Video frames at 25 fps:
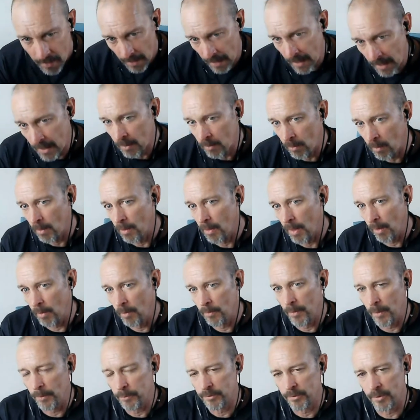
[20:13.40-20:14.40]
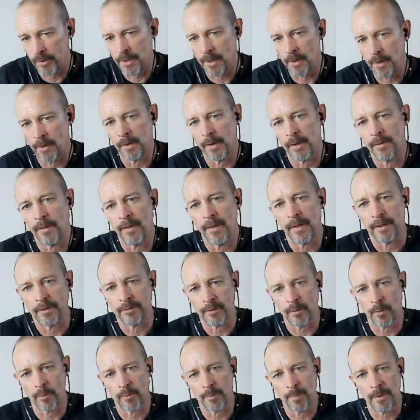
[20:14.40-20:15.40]
and all those security
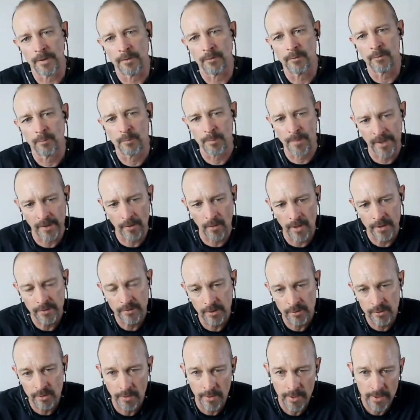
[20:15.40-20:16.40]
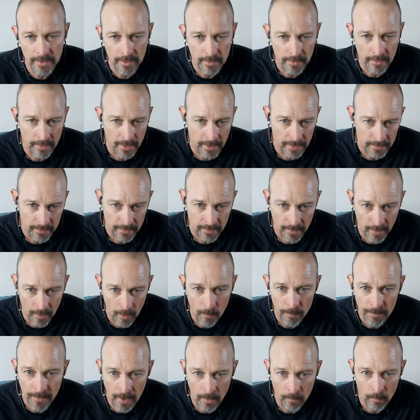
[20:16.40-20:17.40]
things. So it's been great to join you, and I
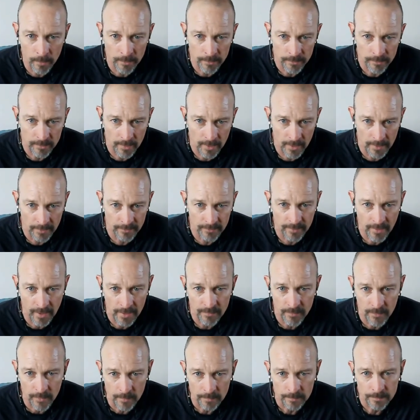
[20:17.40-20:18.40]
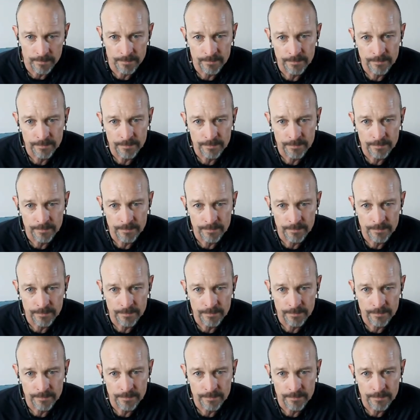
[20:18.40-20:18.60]
hope that was insightful.